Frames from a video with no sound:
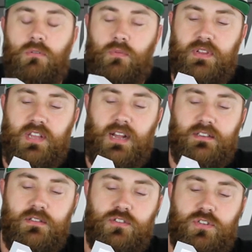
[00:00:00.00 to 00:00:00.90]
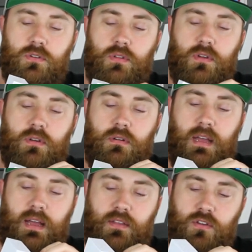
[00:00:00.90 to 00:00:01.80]
When we talked to the jeweler
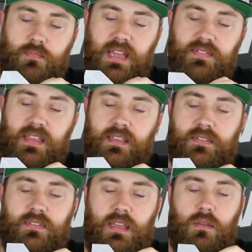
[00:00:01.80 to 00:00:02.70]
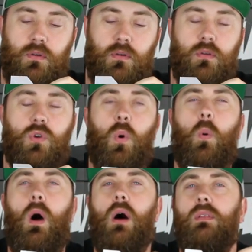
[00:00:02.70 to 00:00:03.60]
uh, who made these, it,
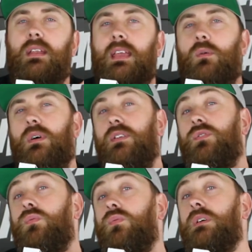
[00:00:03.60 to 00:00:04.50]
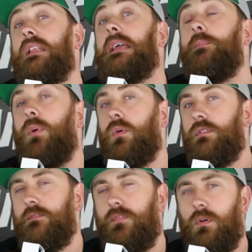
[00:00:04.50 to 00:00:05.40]
quality was really
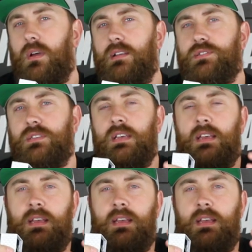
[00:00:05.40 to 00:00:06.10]
important for us.